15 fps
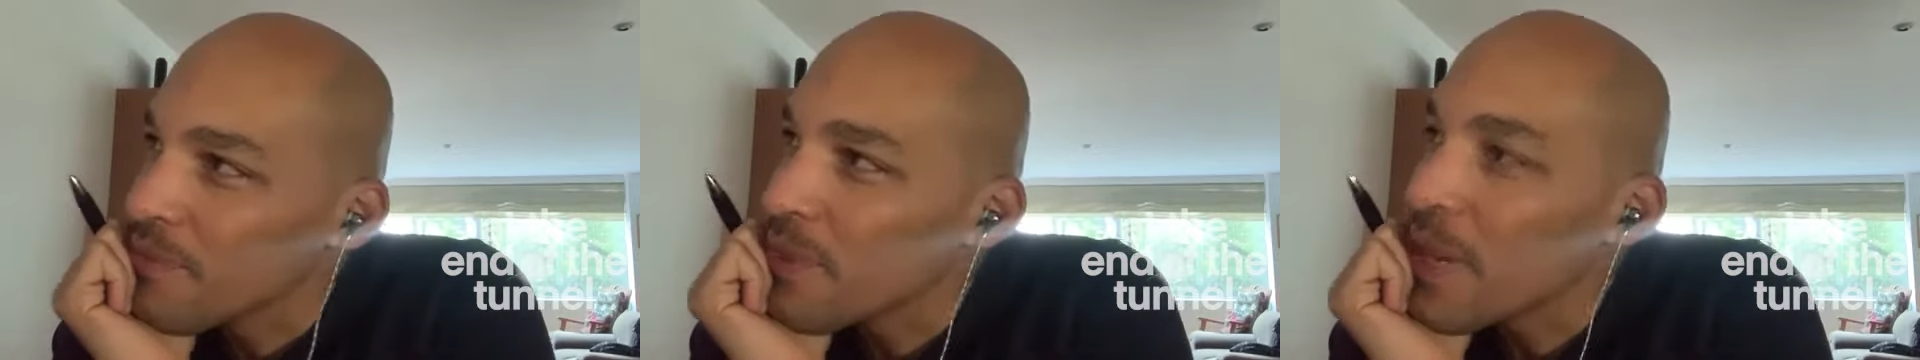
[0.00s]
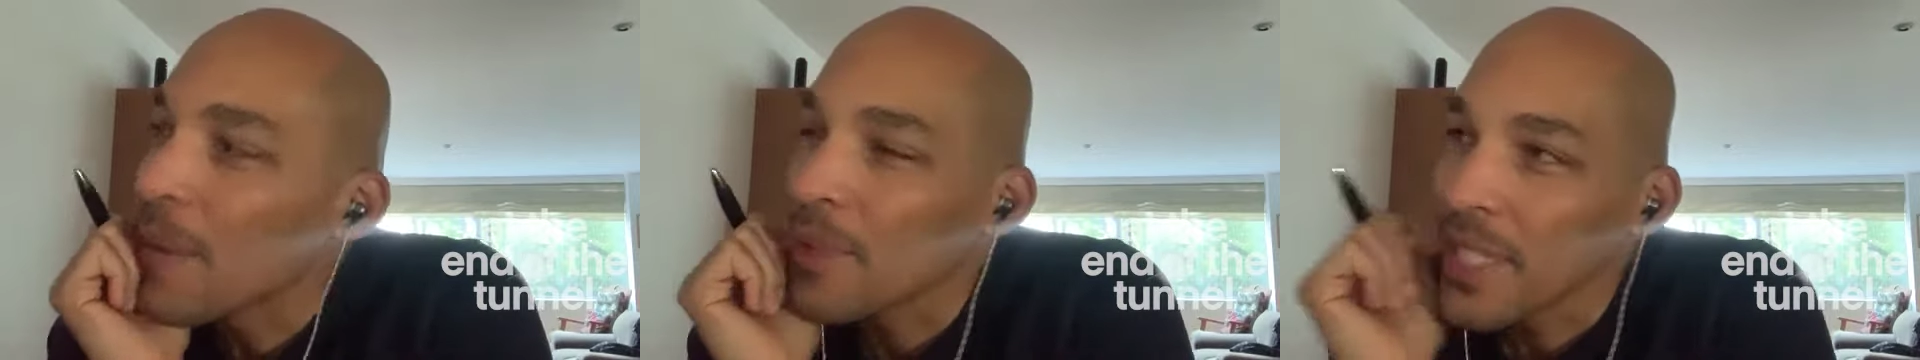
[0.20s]

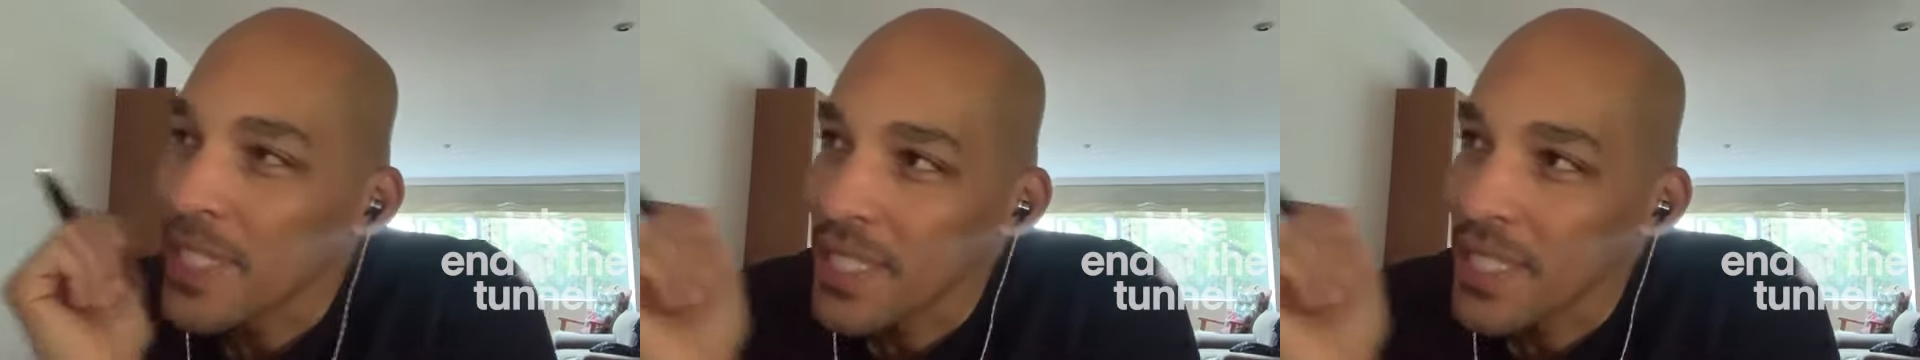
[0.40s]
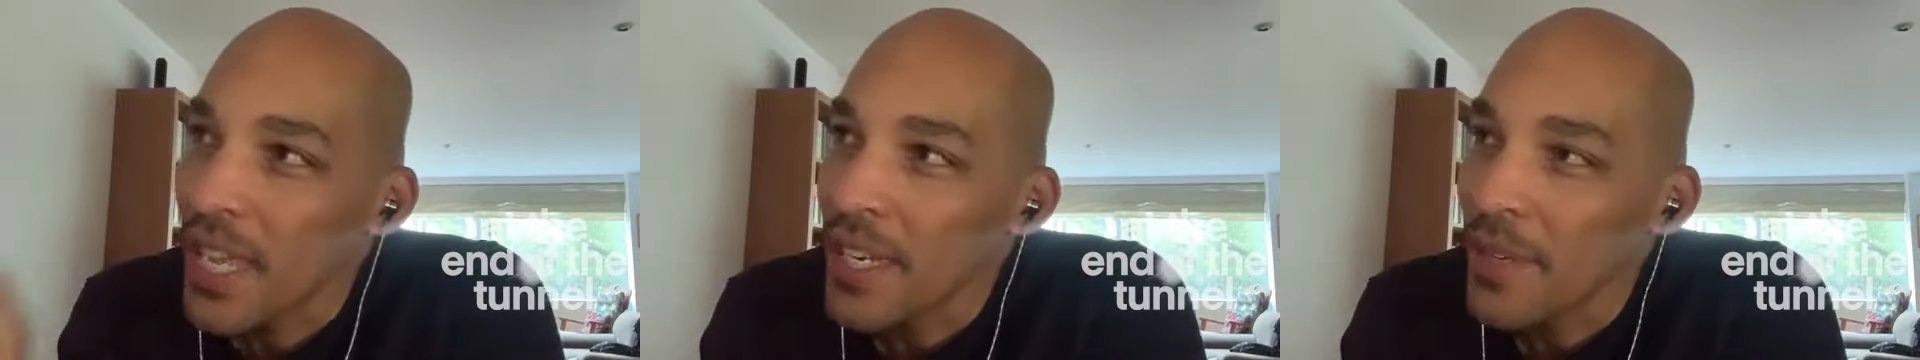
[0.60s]
probably
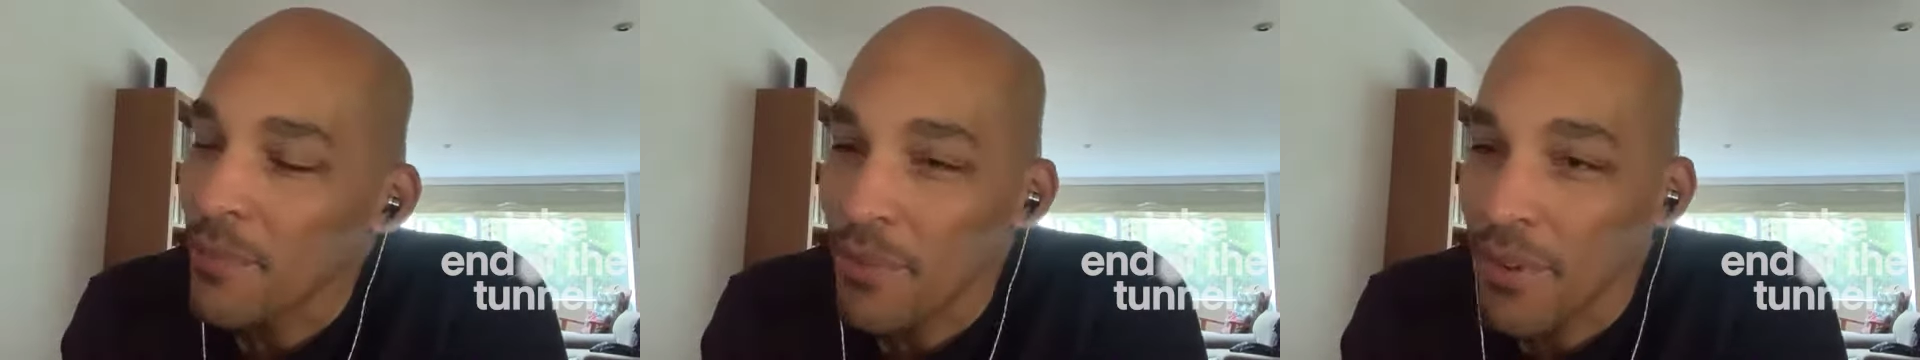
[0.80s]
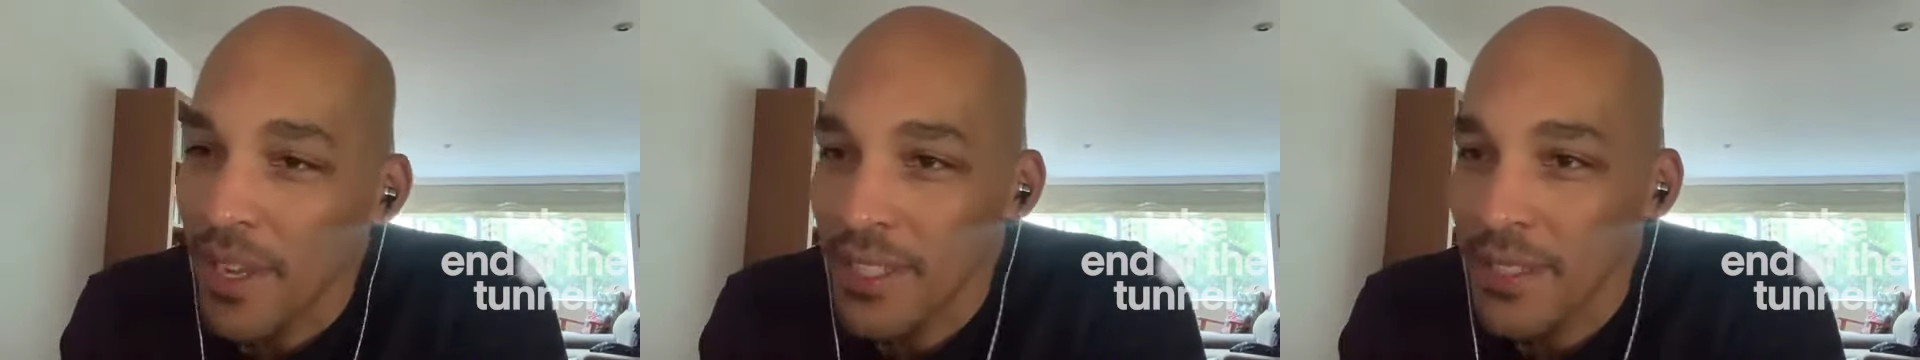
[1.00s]
is
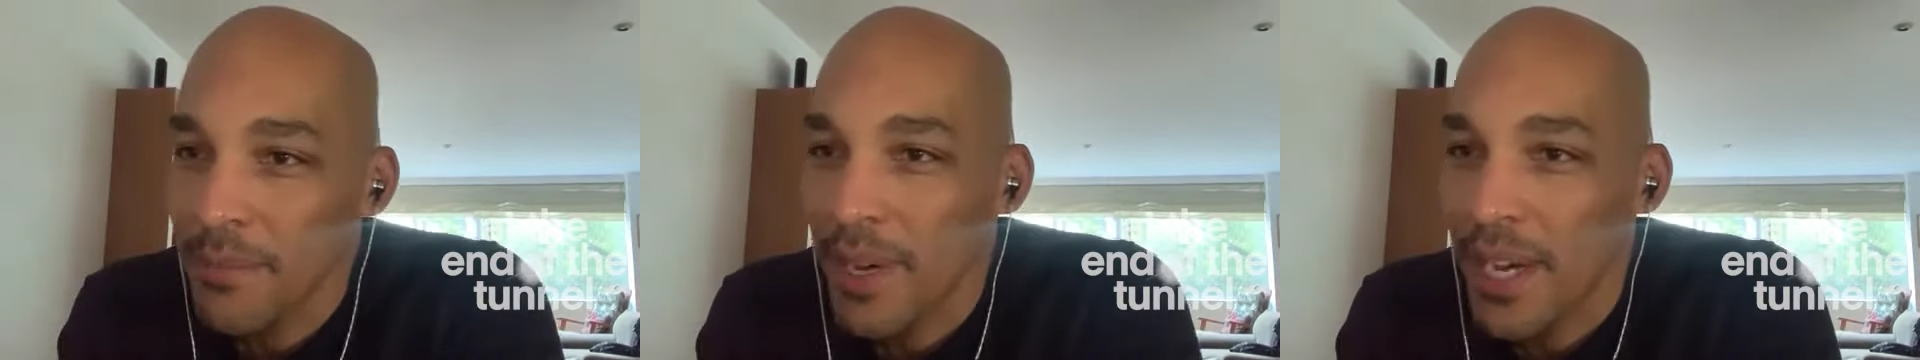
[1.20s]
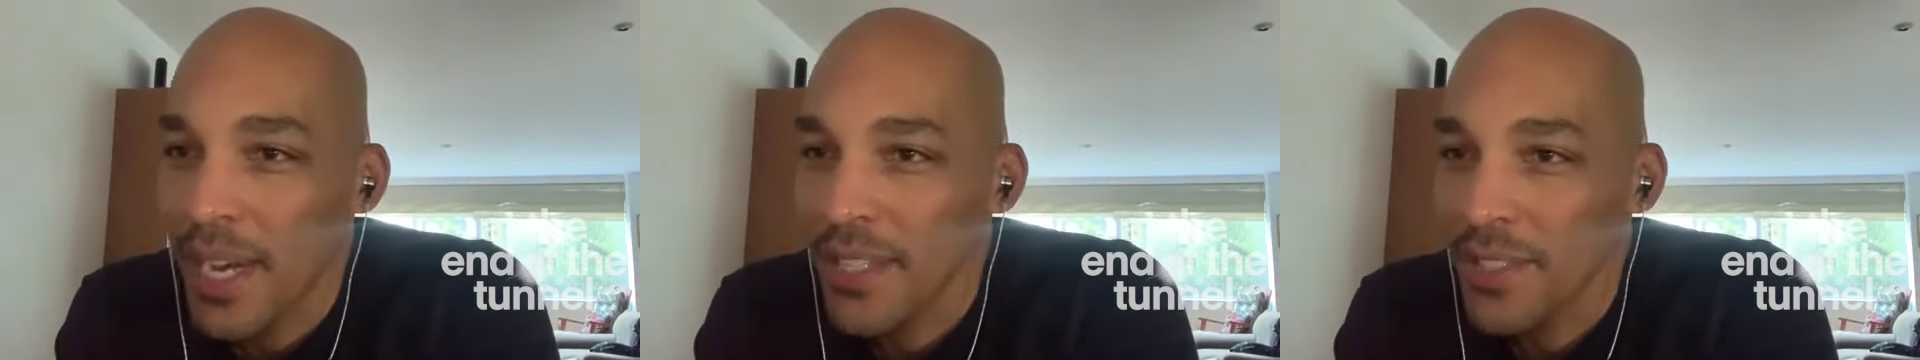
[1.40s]

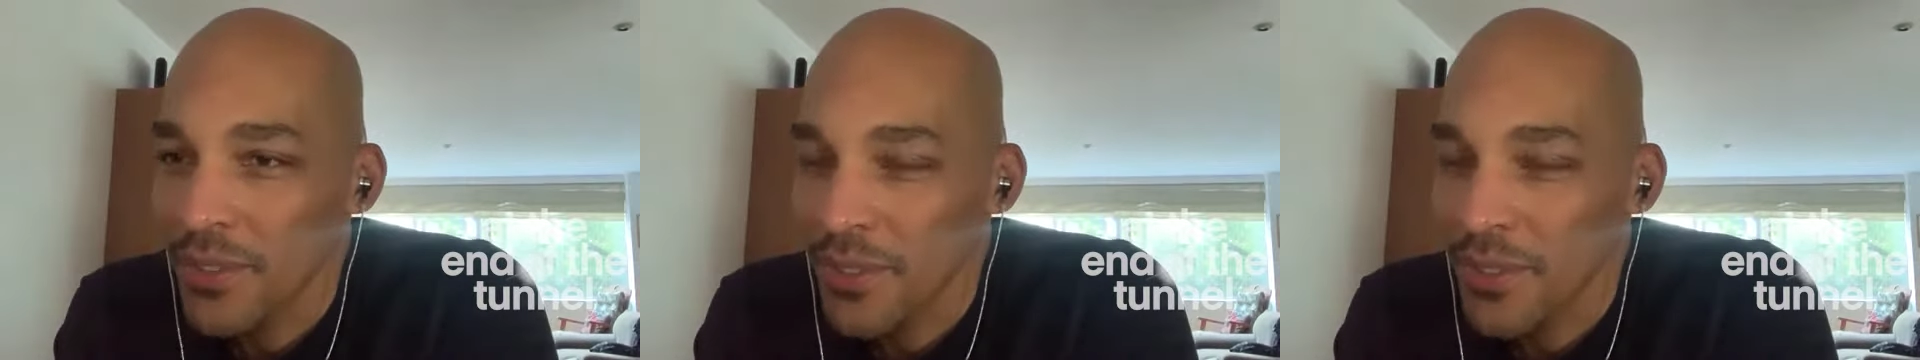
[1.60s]
unimpressed by